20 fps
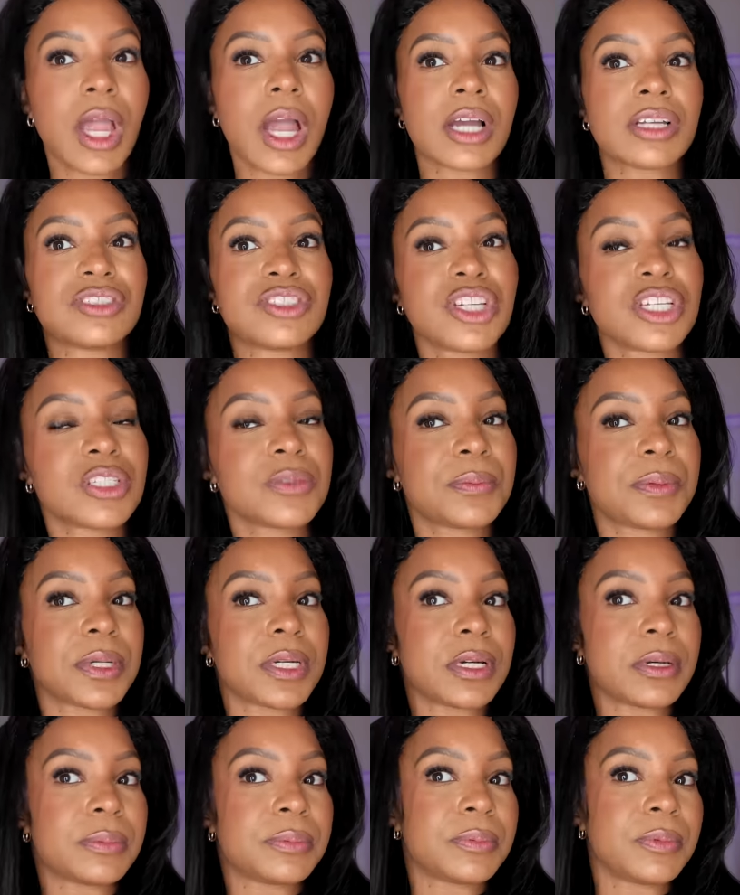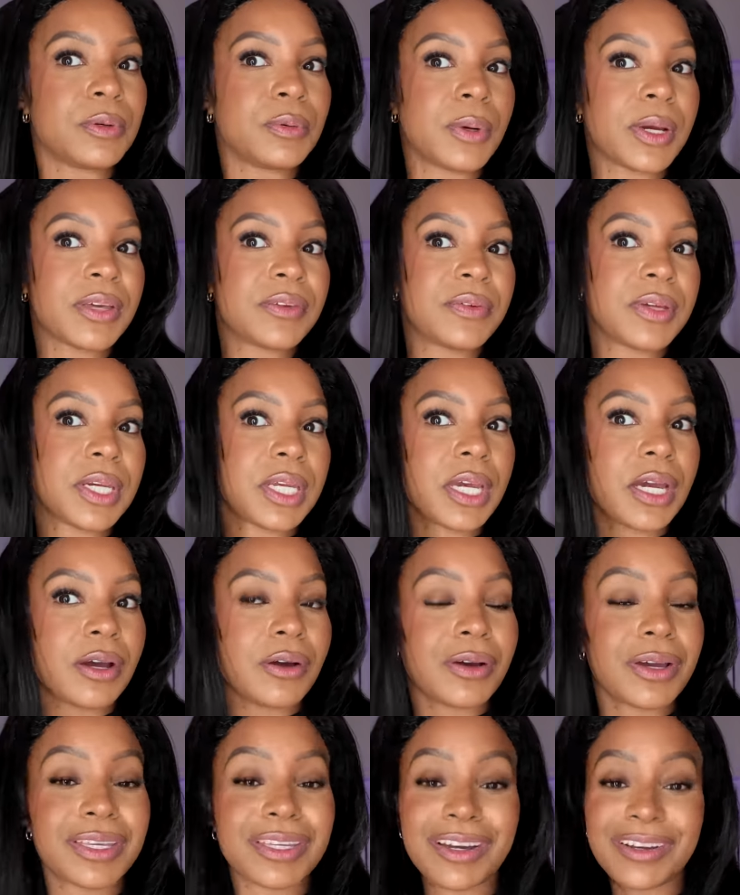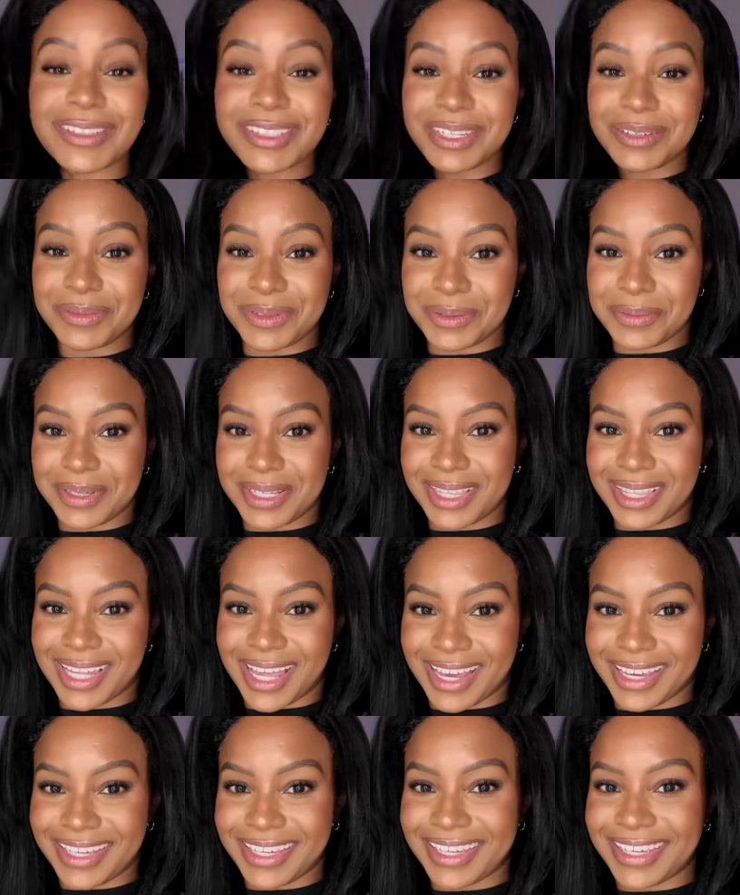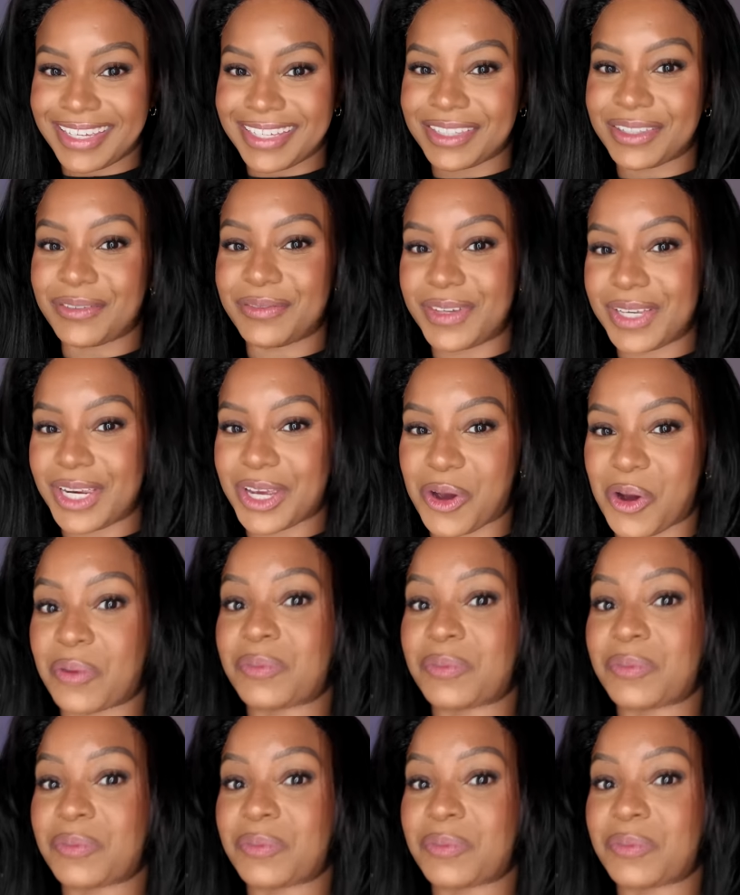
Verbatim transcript: I just put up the wig video and y'all seem to be liking the video.